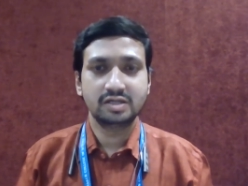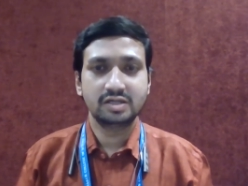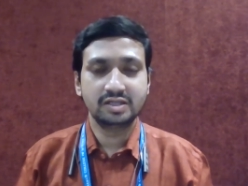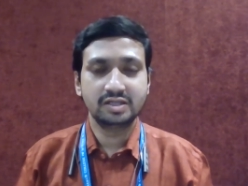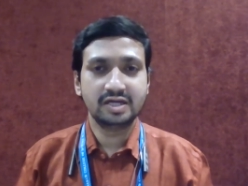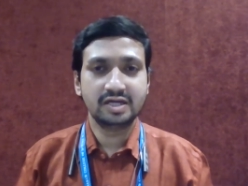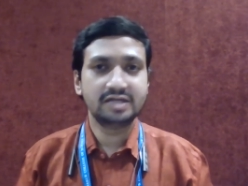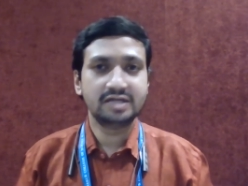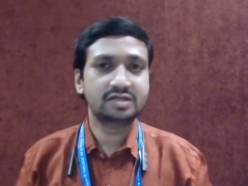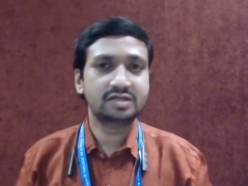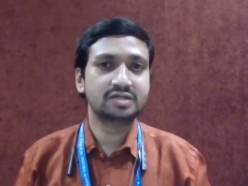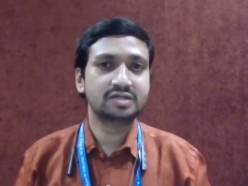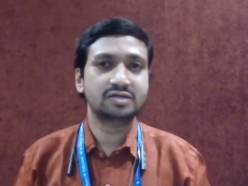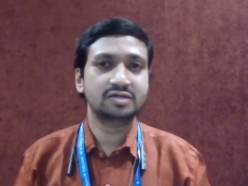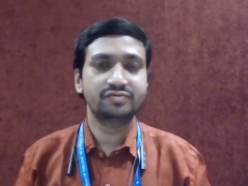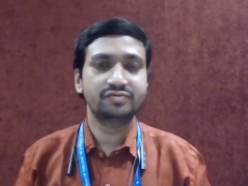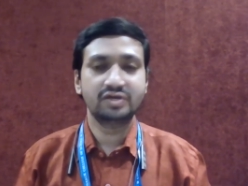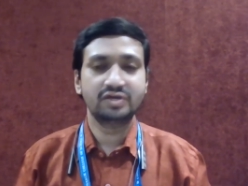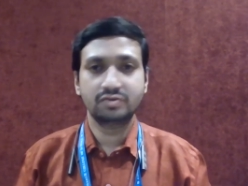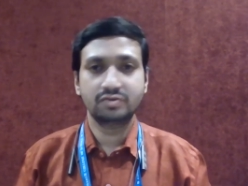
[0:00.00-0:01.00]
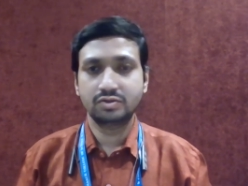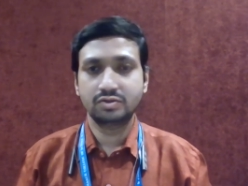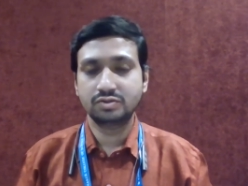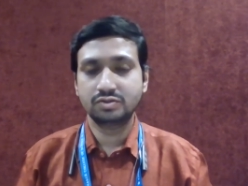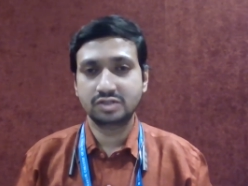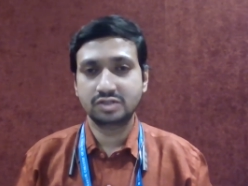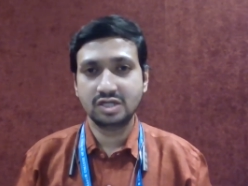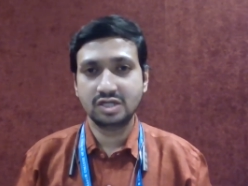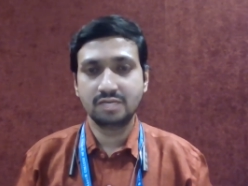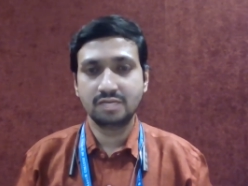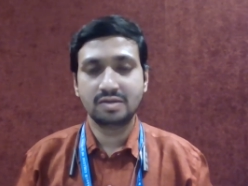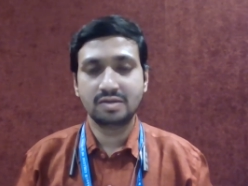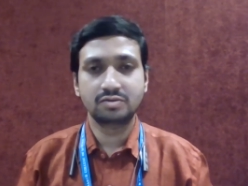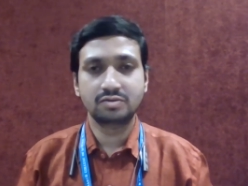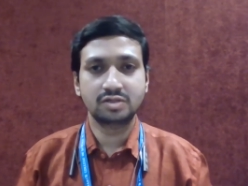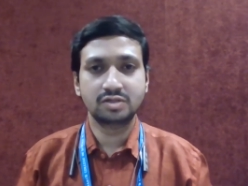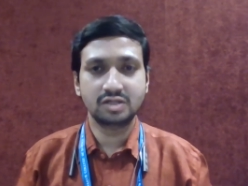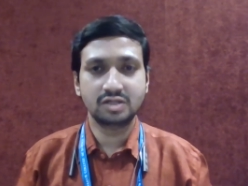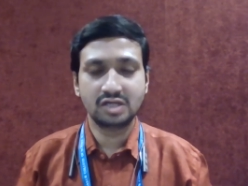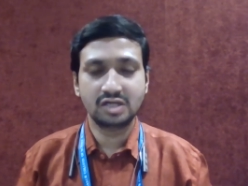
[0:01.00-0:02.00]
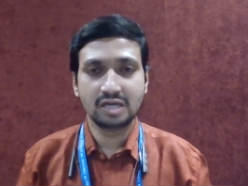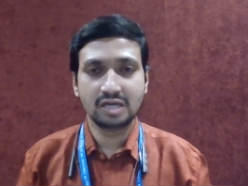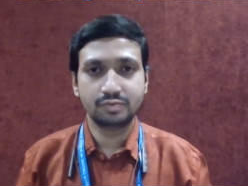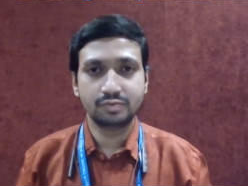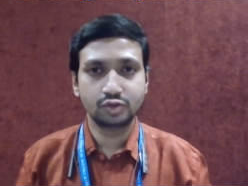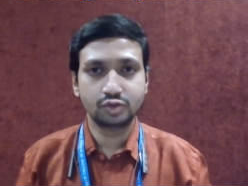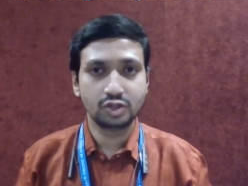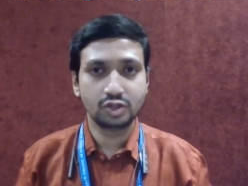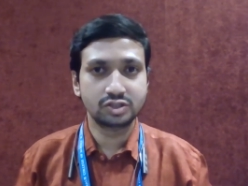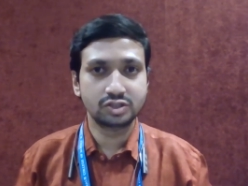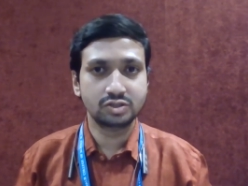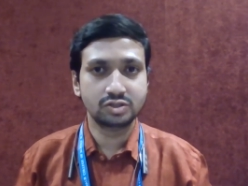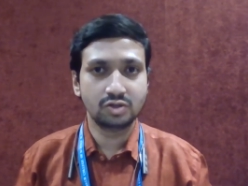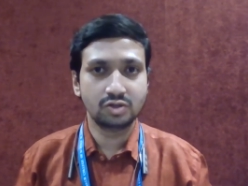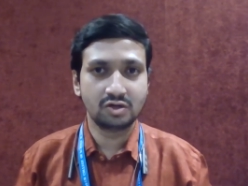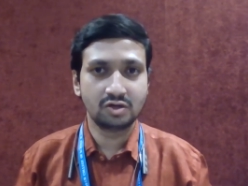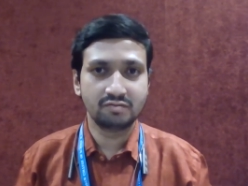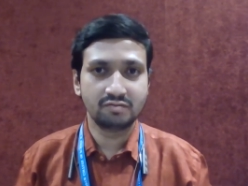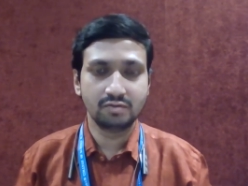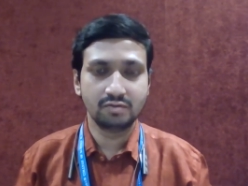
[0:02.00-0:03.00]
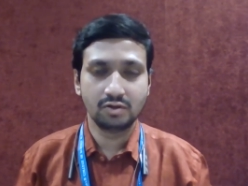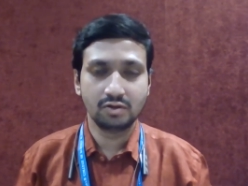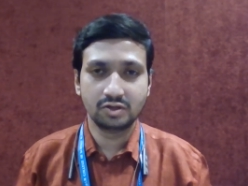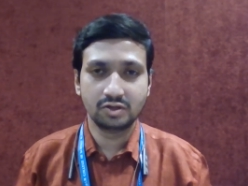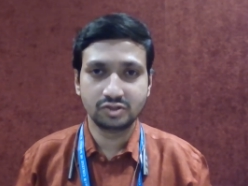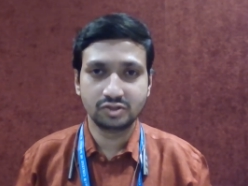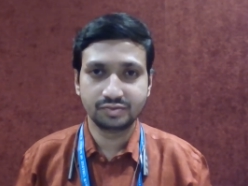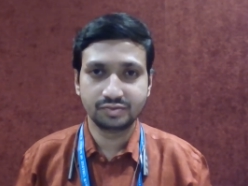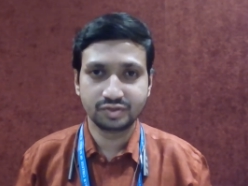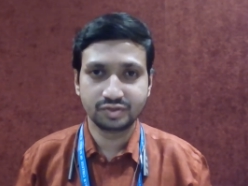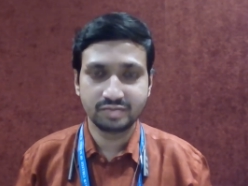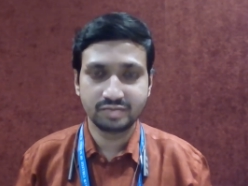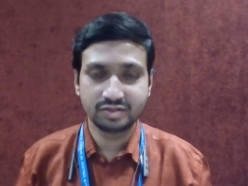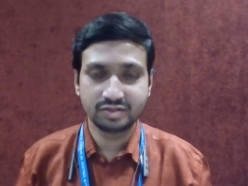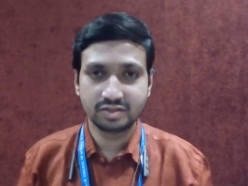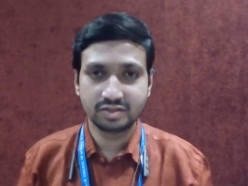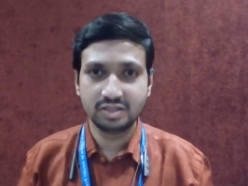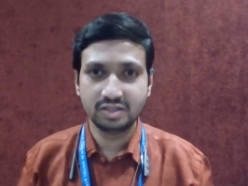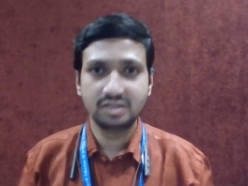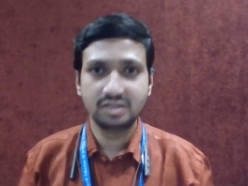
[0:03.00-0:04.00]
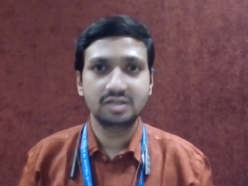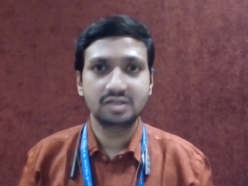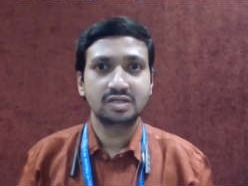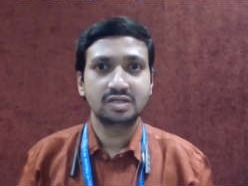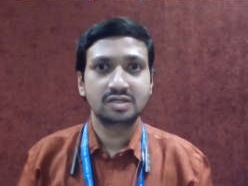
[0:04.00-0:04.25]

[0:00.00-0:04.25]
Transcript: in that uh, we are going to see about the recapitulation of laws of symmetry